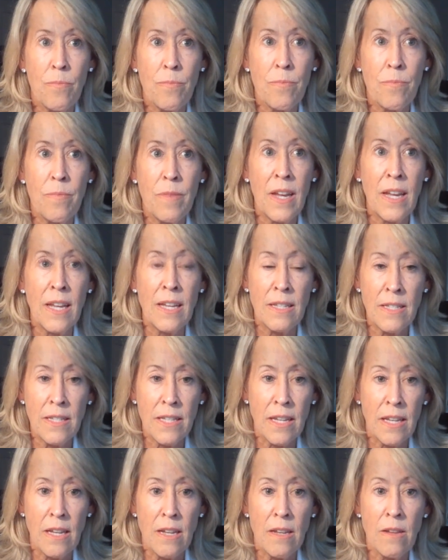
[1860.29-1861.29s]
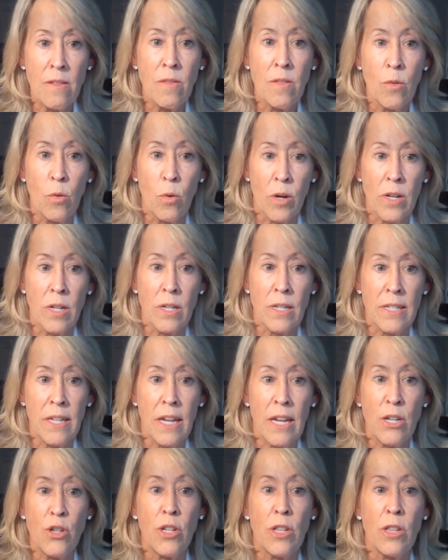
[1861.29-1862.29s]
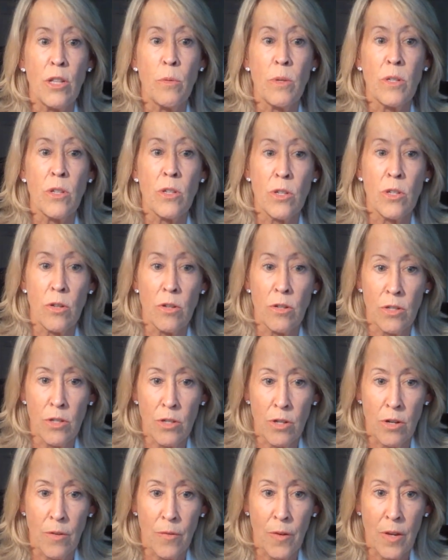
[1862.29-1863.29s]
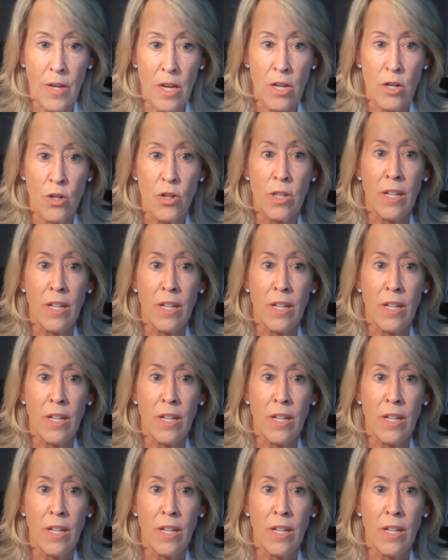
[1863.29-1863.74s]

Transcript: HVAC organization. There was a certain certification that